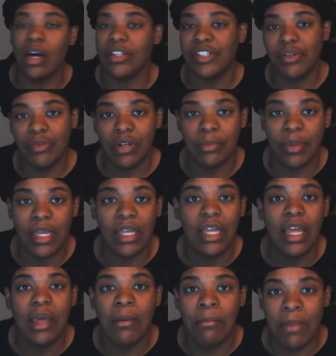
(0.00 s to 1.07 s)
soon to be
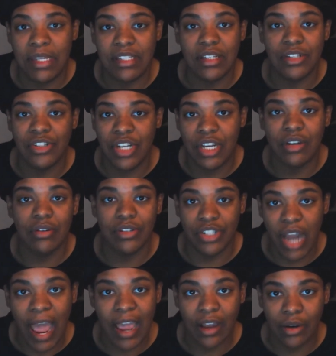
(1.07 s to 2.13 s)
Mr. Jingle
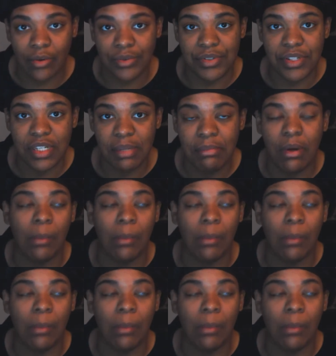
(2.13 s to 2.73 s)
Jangles.